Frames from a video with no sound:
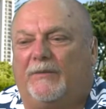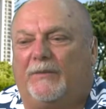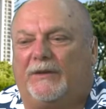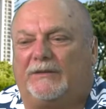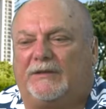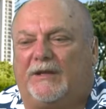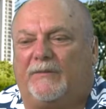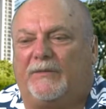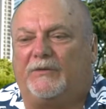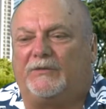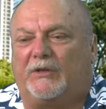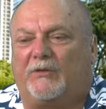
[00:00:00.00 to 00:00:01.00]
But
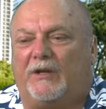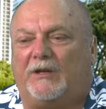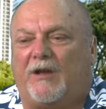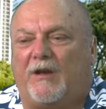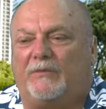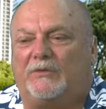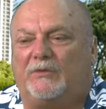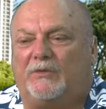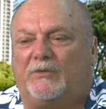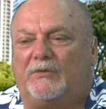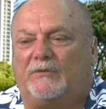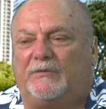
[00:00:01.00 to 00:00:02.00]
it was a great comm
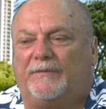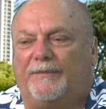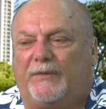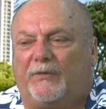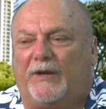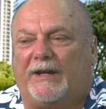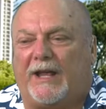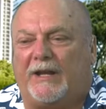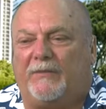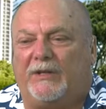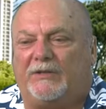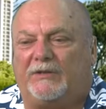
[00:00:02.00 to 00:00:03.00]
tool. Great
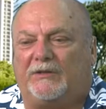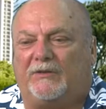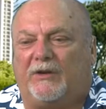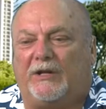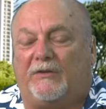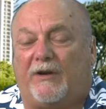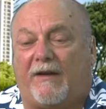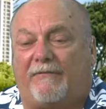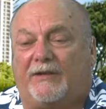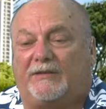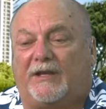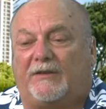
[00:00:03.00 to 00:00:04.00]
animation, great
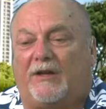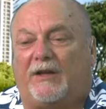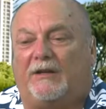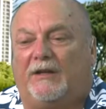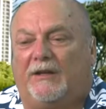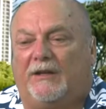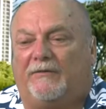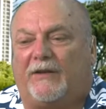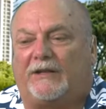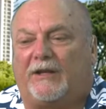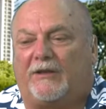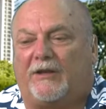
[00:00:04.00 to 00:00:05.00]
graphics. I thought, in
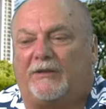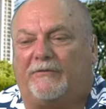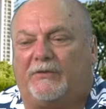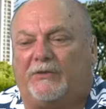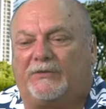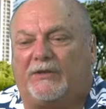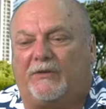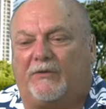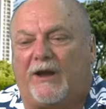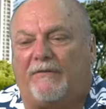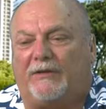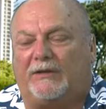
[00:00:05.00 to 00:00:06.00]
fact, I thought the fuel cell
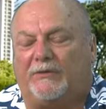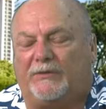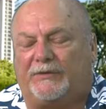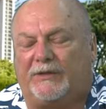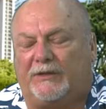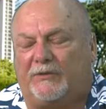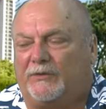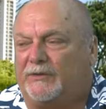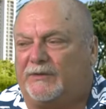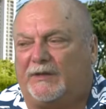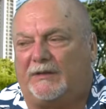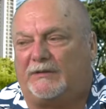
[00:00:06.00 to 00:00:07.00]
graphic that was in there
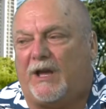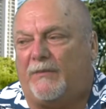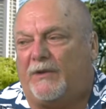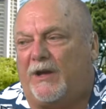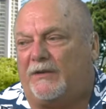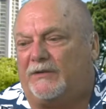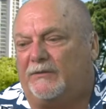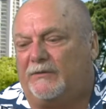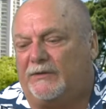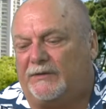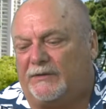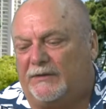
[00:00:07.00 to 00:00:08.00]
was top-notch. It
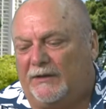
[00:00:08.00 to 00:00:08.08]
was